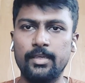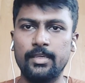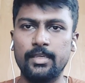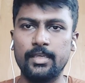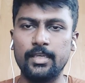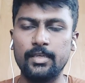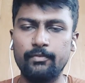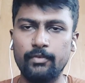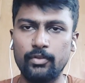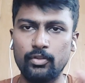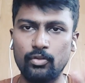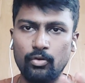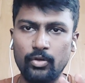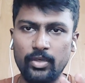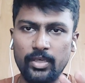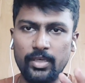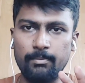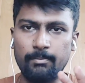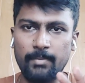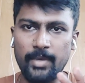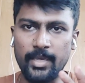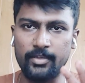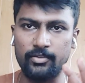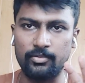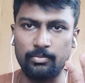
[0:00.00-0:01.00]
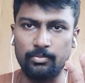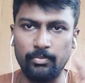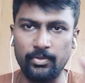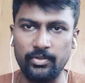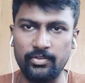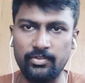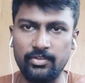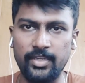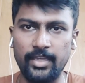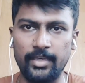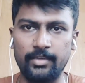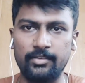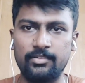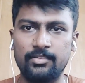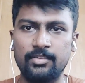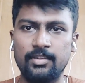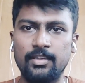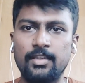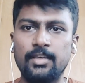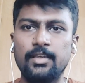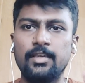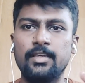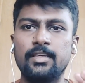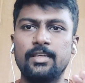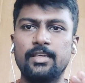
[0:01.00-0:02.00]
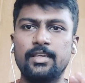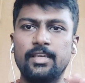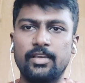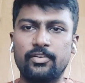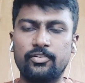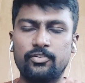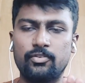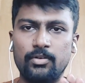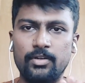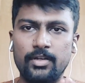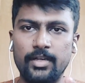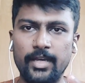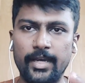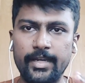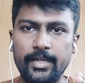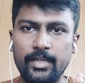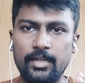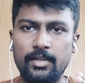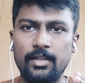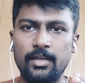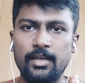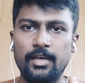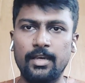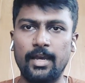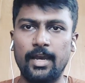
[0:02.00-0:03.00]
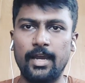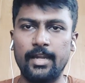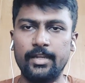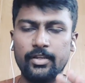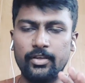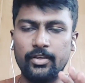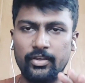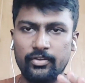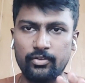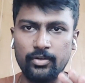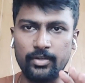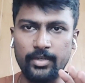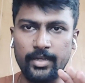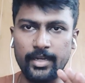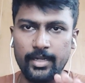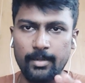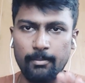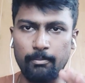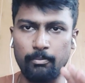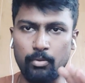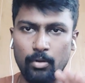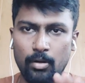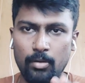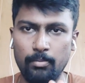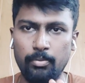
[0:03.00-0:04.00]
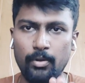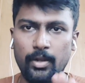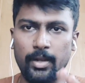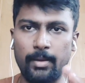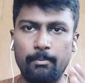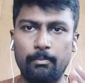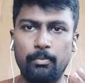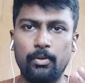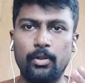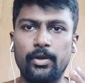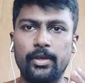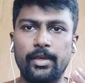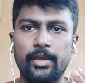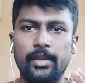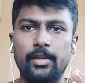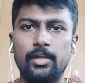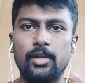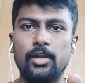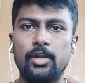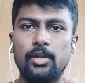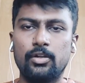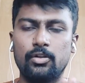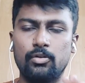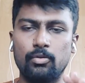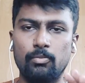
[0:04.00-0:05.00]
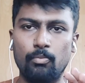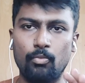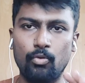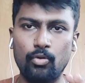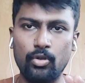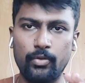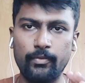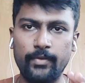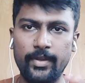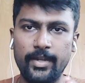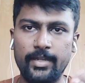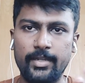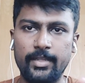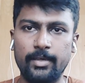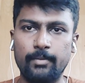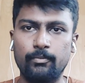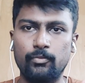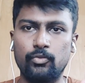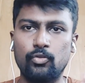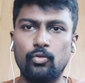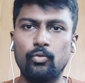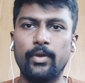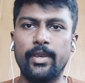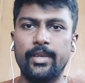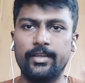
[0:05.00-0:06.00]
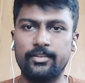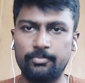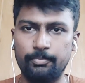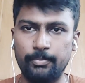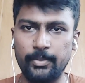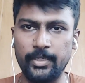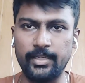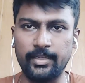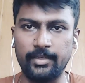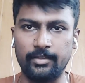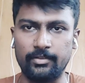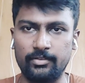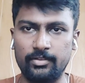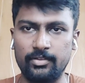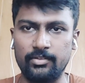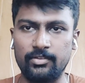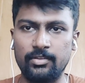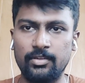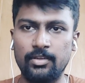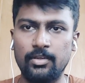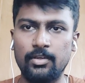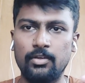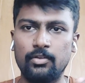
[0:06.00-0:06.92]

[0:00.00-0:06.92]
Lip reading: even though he makes mistakes, he has to guide, and he has to get a proper employer to motivate him through experiences.